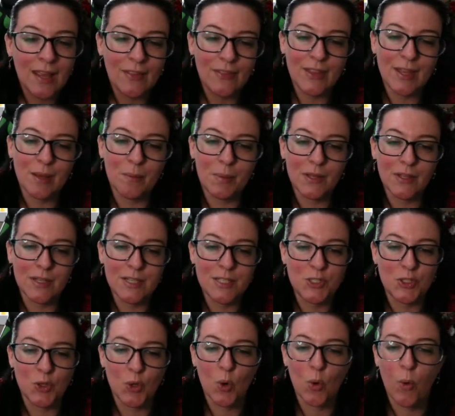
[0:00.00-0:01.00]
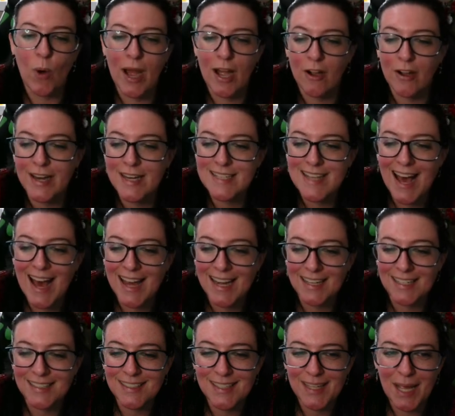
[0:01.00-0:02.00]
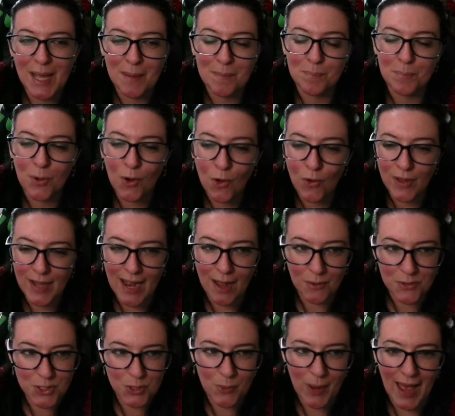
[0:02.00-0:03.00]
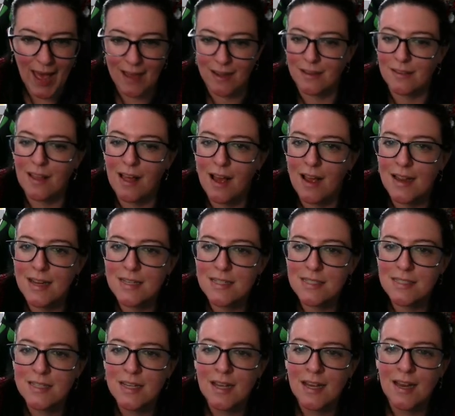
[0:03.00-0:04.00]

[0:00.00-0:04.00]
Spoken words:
the ability to query data and pull it out to analyze.